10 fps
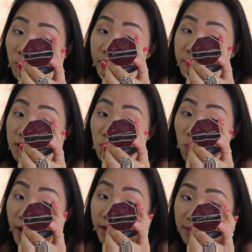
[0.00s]
We just
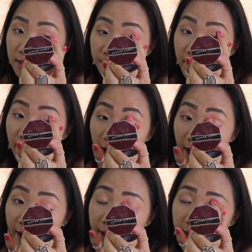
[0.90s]
want something
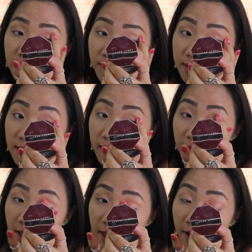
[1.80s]
light, so it's
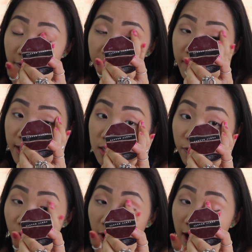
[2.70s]
convenience
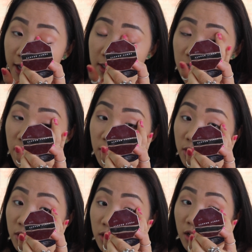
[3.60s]
for us
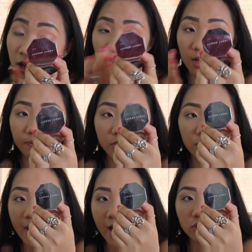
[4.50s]

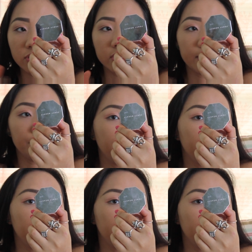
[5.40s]
to actually